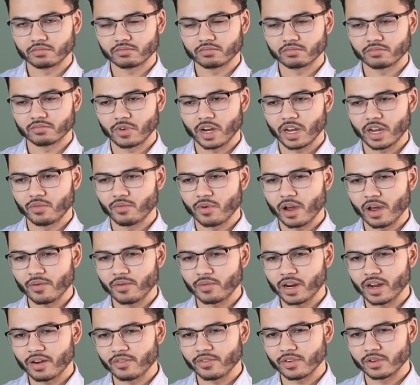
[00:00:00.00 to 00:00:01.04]
right? Why would
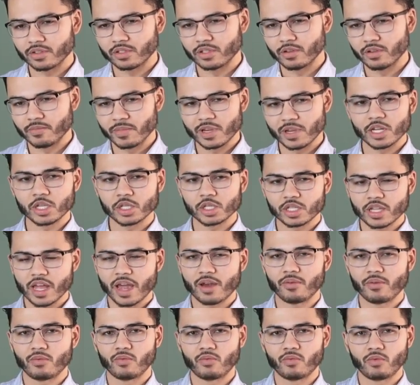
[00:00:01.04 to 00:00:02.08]
I ever diminish
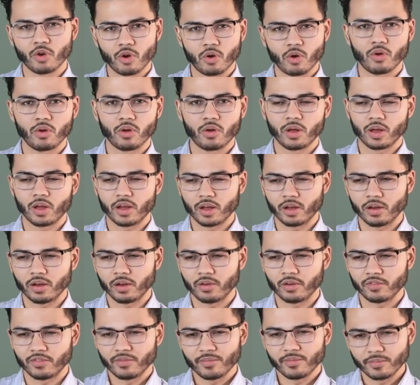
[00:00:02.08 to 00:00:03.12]
that role
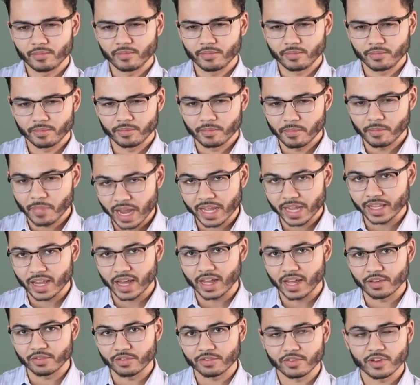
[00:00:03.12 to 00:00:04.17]
of my
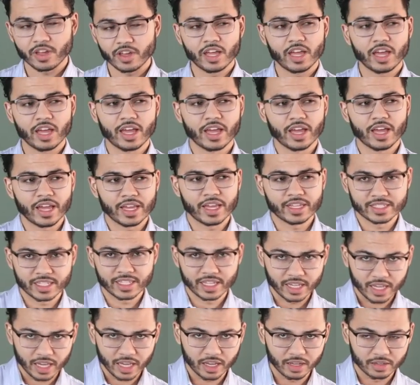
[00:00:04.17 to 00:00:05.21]
life as a
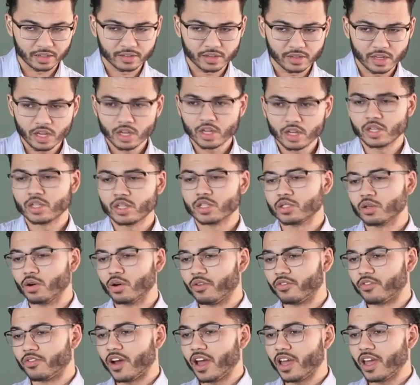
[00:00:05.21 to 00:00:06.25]
king? So
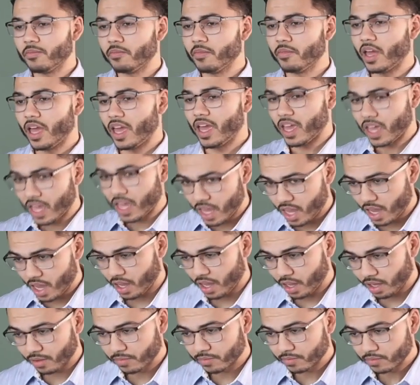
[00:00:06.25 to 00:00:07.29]
if I'm a
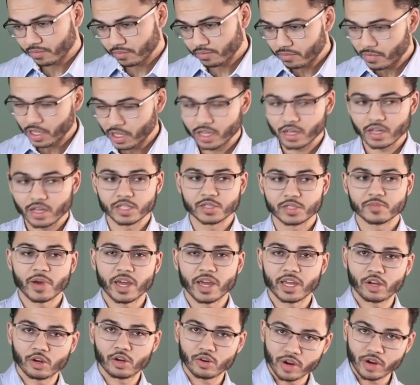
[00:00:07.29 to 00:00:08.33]
king because my
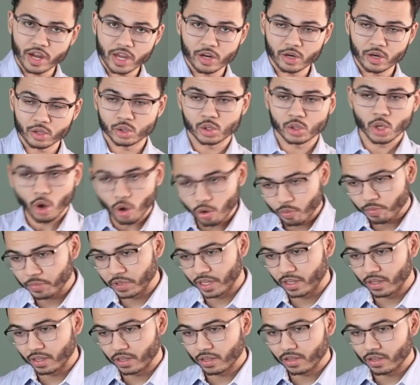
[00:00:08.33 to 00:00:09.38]
creator told
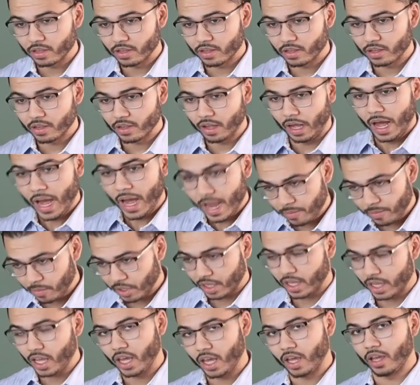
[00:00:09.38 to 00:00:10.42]
me I'm a
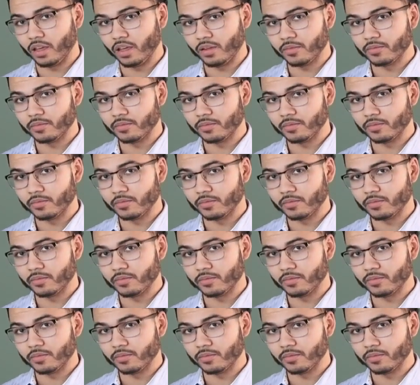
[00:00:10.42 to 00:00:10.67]
king,